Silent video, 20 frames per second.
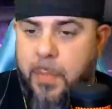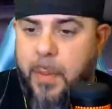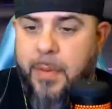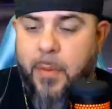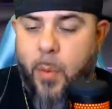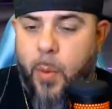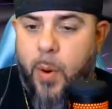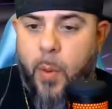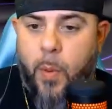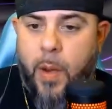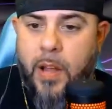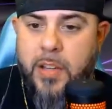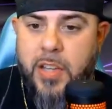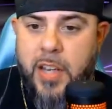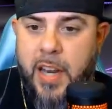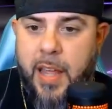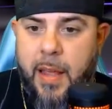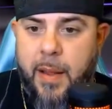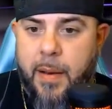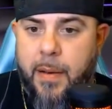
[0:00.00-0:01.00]
me want to watch it
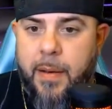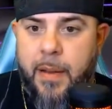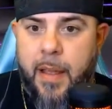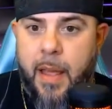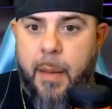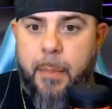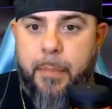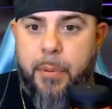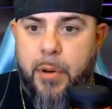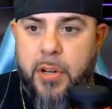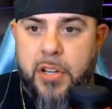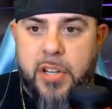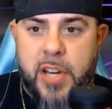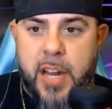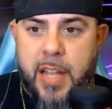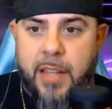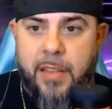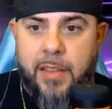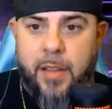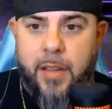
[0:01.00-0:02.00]
and
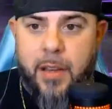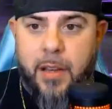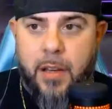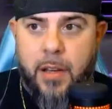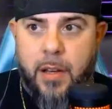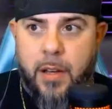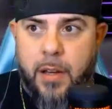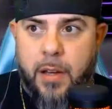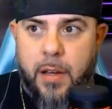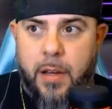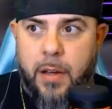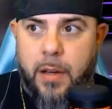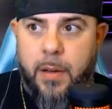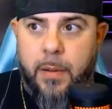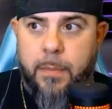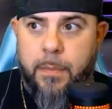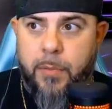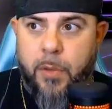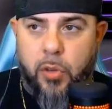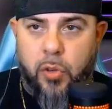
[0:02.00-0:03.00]
appreciate the
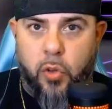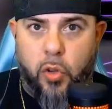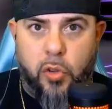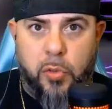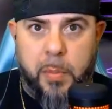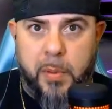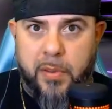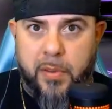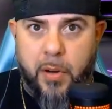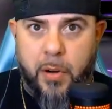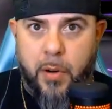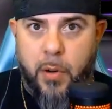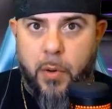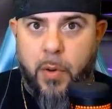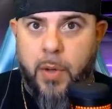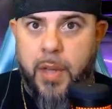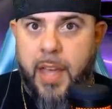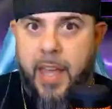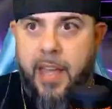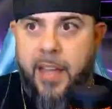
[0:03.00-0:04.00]
source material
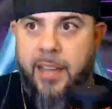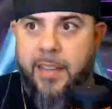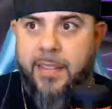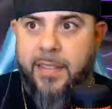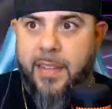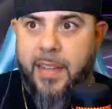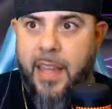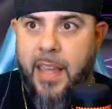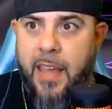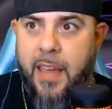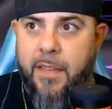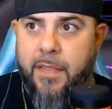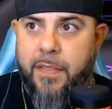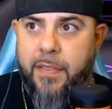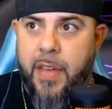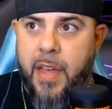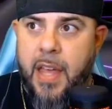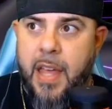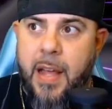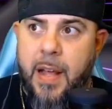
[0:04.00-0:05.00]
and see if
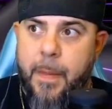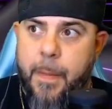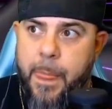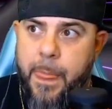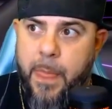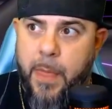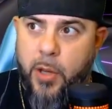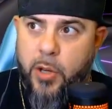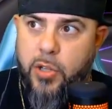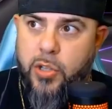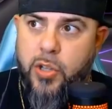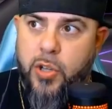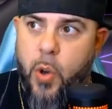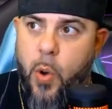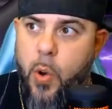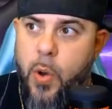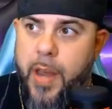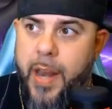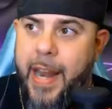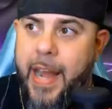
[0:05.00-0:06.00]
the
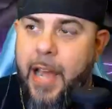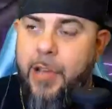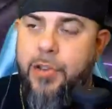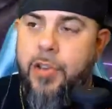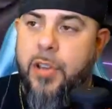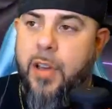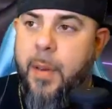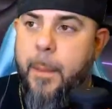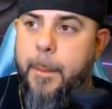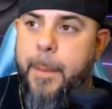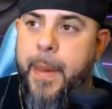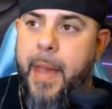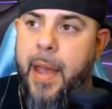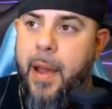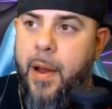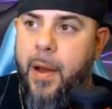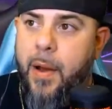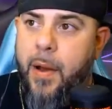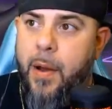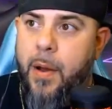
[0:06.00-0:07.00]
show can actually
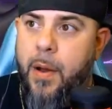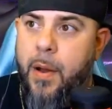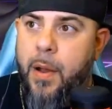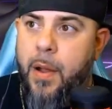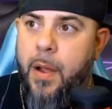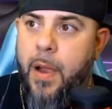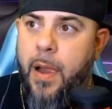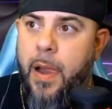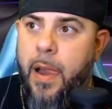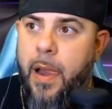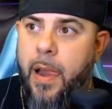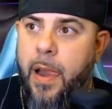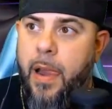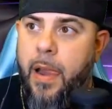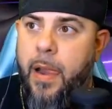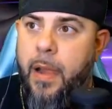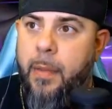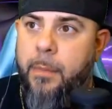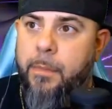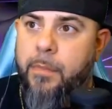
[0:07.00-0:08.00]
compare
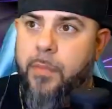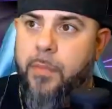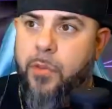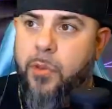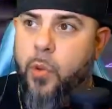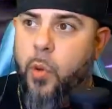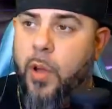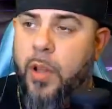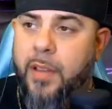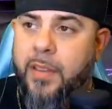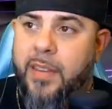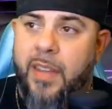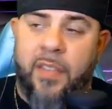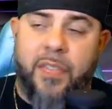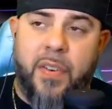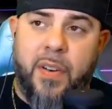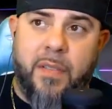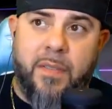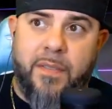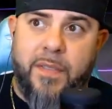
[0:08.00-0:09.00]
to a
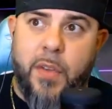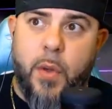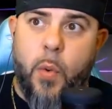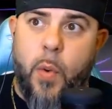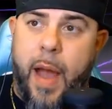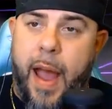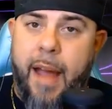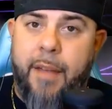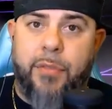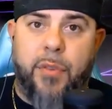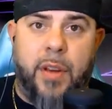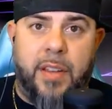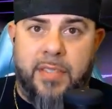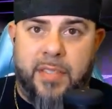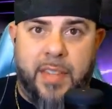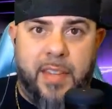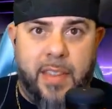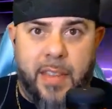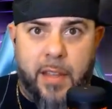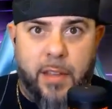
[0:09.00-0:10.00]
different view after I
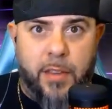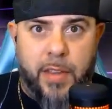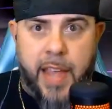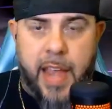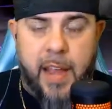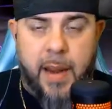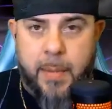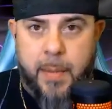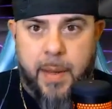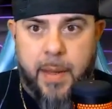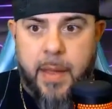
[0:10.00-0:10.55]
see the anime.